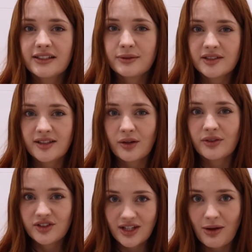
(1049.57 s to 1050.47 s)
switch out
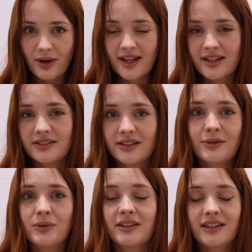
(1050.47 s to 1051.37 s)
the shower head to the
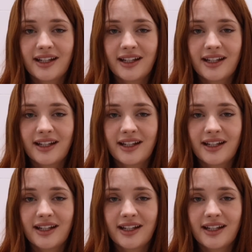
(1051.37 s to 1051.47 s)
one that I